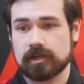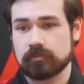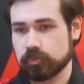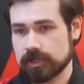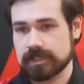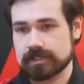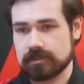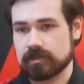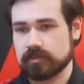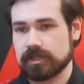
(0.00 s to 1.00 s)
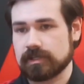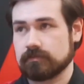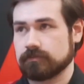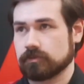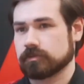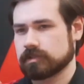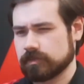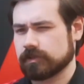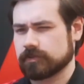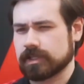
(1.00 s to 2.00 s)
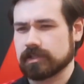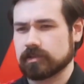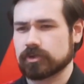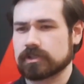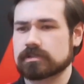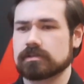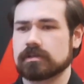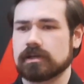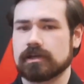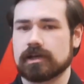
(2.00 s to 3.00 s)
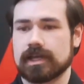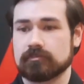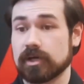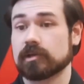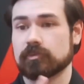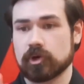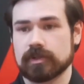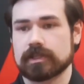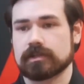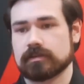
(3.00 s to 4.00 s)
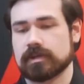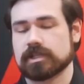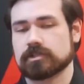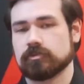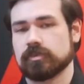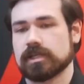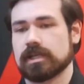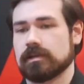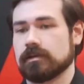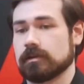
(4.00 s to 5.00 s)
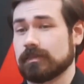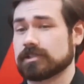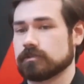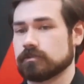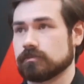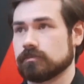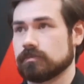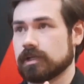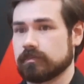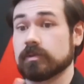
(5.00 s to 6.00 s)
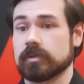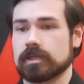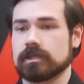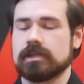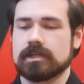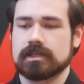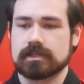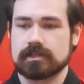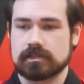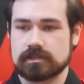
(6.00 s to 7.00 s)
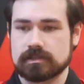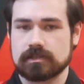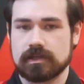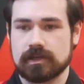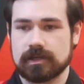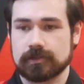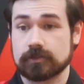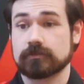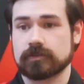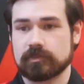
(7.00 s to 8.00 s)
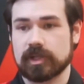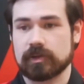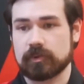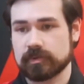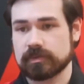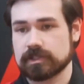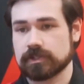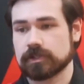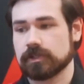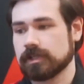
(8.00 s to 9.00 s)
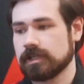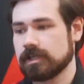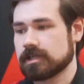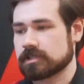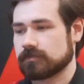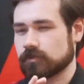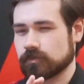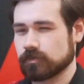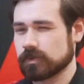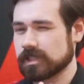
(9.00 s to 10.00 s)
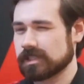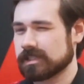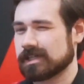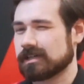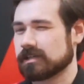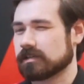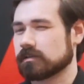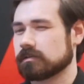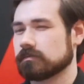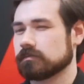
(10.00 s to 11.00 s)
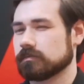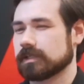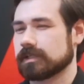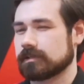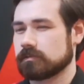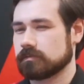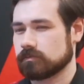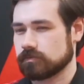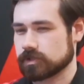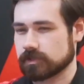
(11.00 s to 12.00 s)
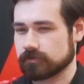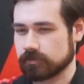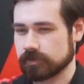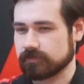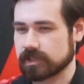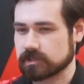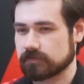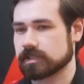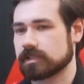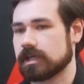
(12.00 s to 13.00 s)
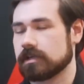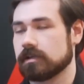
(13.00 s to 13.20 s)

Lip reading: putting that down on the bed typically for nylon prints, and polypropylene. The Magic Glue PA or Magic Glue PP is good for the polypropylene material. So if you're really getting trying to go for a really flat surface on that,